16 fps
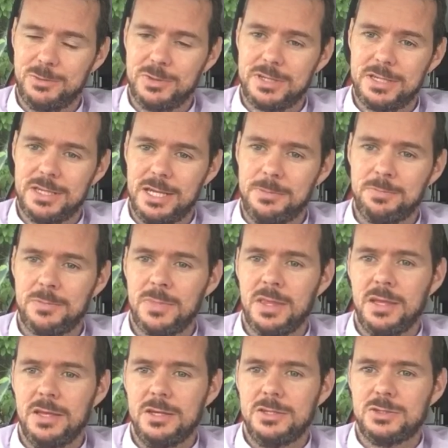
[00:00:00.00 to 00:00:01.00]
Okay,
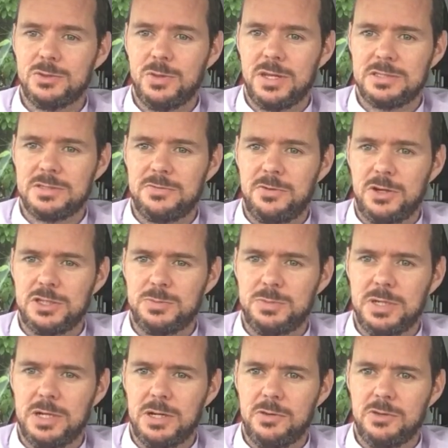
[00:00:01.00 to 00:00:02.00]
so that's the first
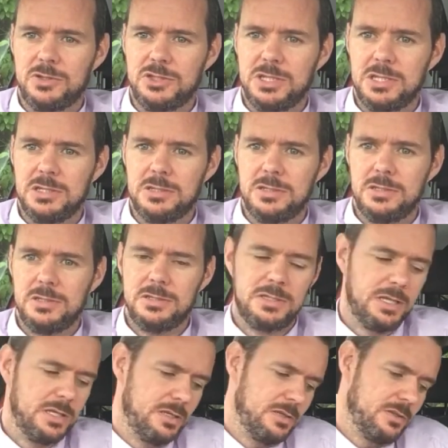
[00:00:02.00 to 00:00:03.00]
bit on the sheet.
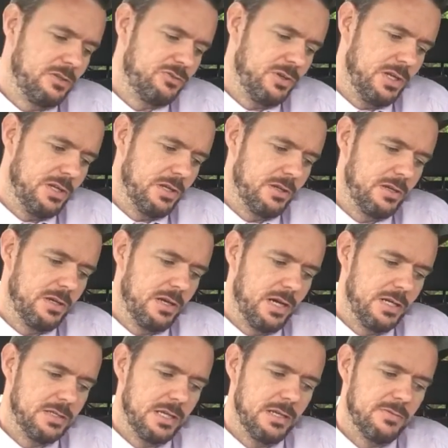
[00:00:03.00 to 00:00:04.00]
Did the trainer
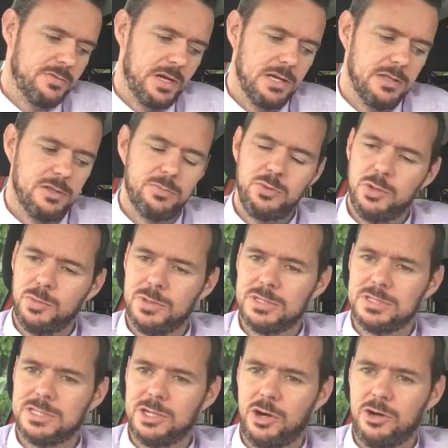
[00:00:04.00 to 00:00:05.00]
identify the
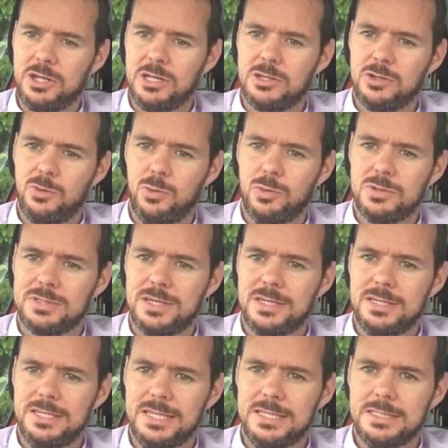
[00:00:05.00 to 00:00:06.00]
pupil's learning goals
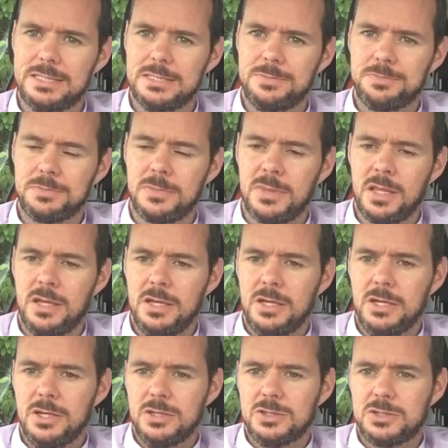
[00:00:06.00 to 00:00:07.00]
and needs?
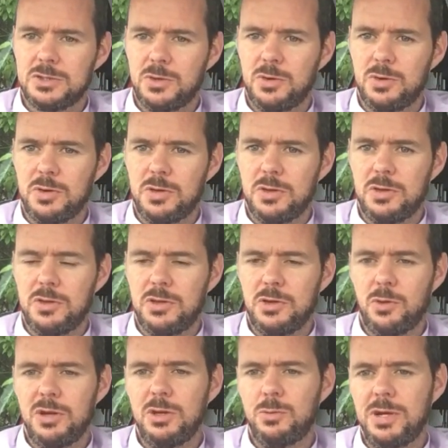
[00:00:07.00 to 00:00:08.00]
So
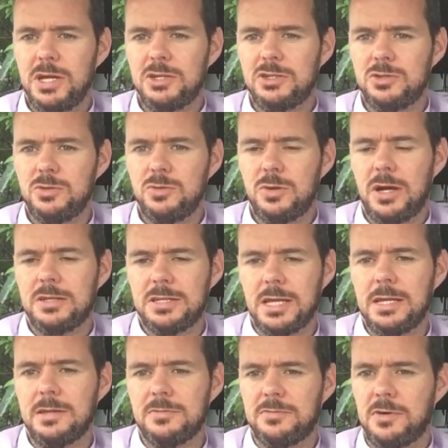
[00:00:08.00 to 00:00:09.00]
the only way to
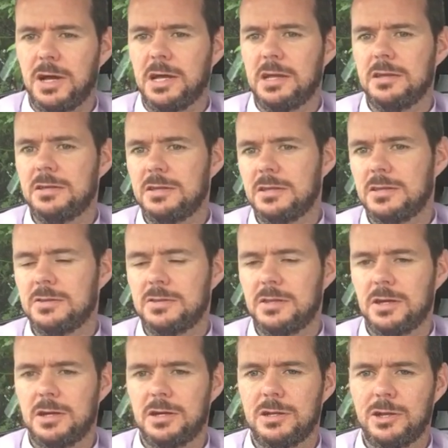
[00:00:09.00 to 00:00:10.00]
identify
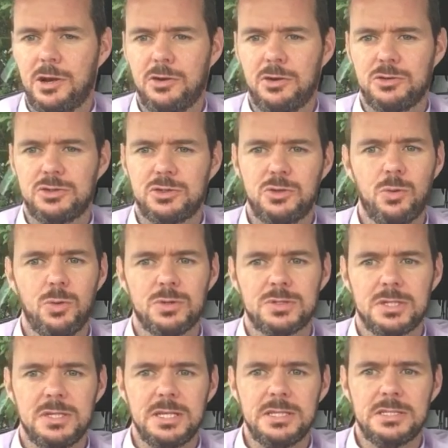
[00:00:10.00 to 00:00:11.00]
the learner's
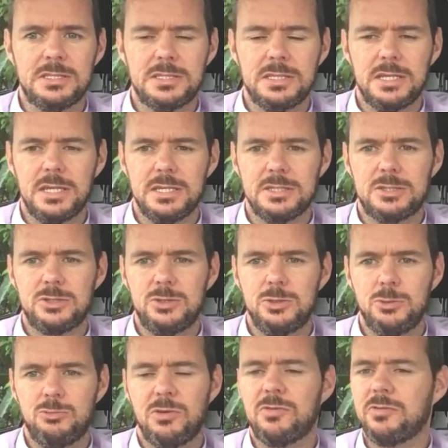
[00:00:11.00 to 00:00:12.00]
goals and needs is
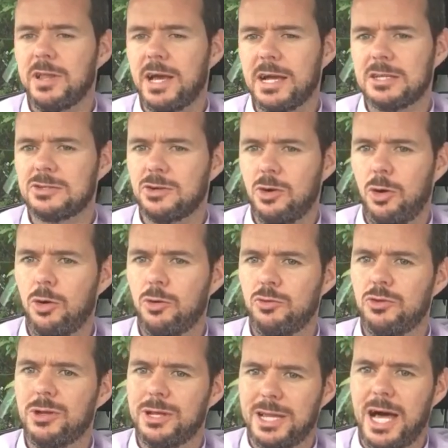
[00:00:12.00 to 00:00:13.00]
to reflect
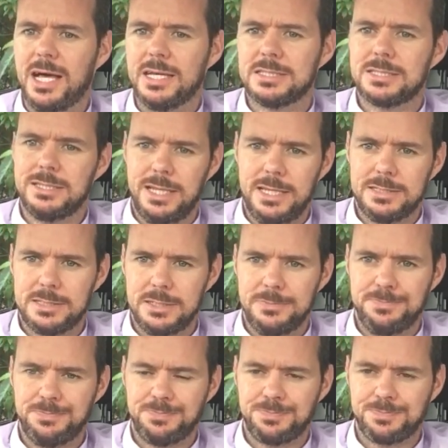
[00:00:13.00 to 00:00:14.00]
on the last lesson.